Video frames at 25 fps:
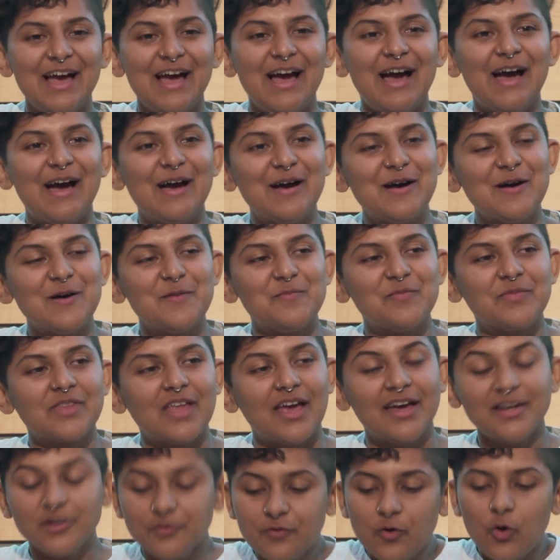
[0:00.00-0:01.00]

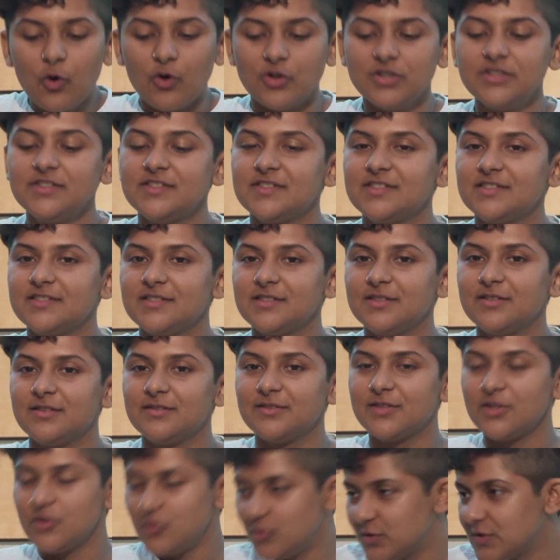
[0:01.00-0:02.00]
And of course,
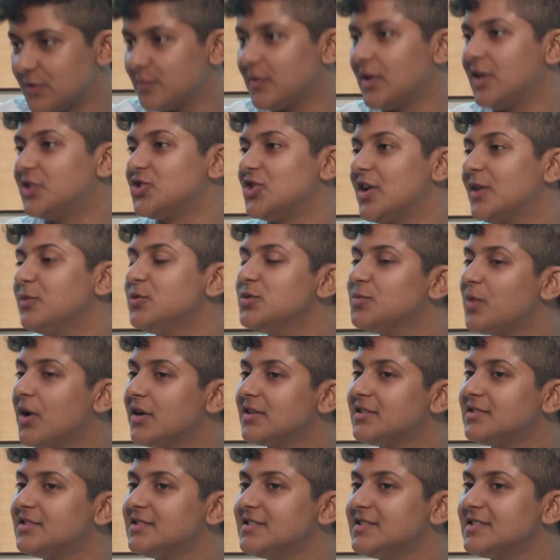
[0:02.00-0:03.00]
the use of large language
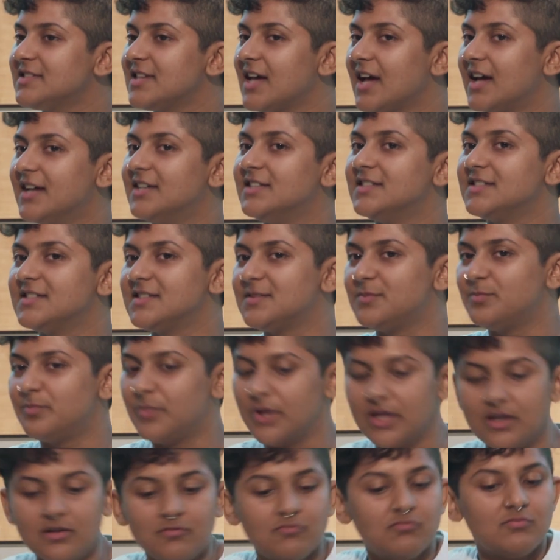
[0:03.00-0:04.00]
models has
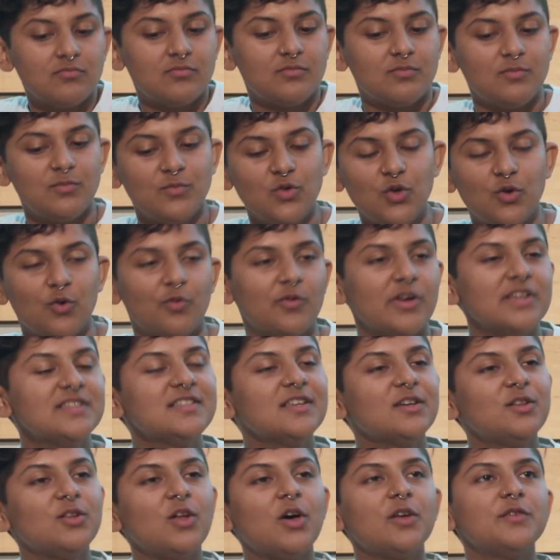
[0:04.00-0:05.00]
been,
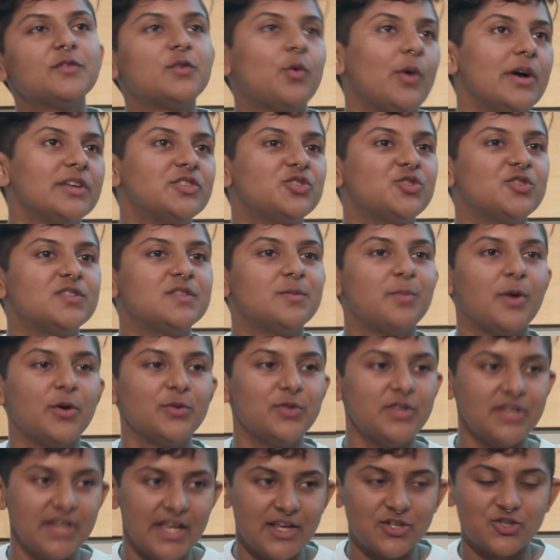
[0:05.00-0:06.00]
raising a lot of questions about
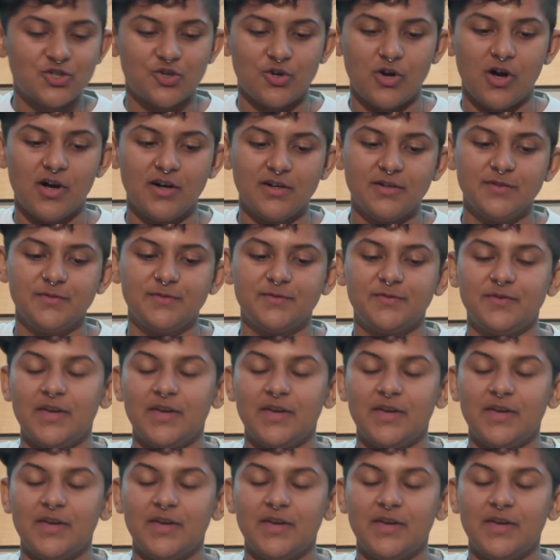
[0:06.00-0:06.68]
the nature of